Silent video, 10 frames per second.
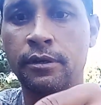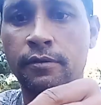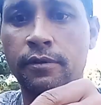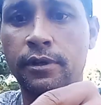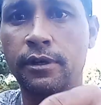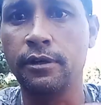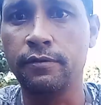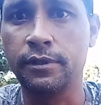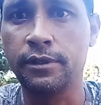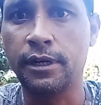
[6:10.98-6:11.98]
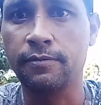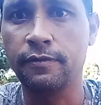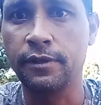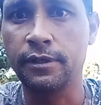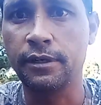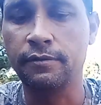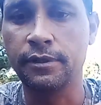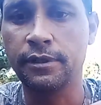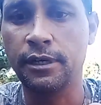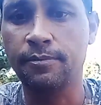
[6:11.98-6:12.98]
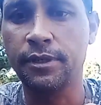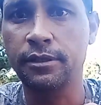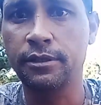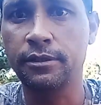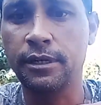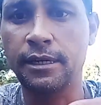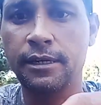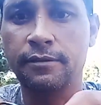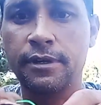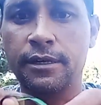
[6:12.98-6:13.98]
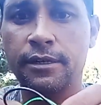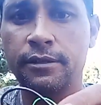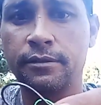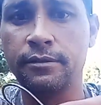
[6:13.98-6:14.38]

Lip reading: Run it over the top. Run it over the top of your hook like that right there.